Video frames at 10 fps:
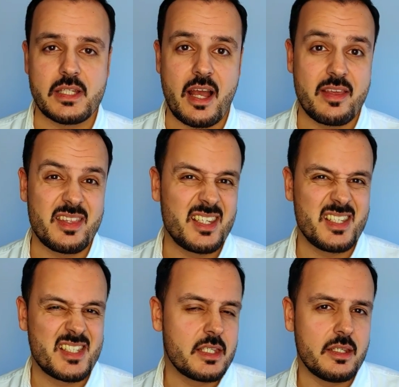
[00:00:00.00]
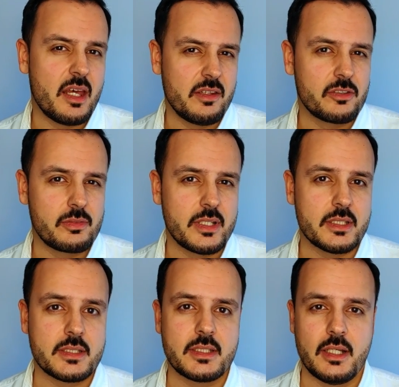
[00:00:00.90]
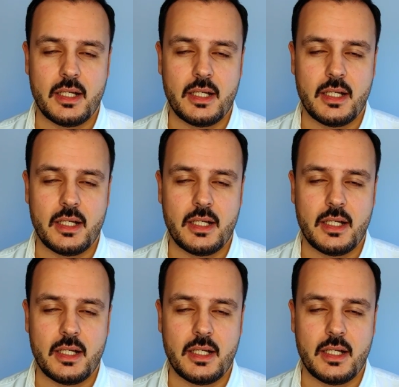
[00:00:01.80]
yeah, I think it's an underrated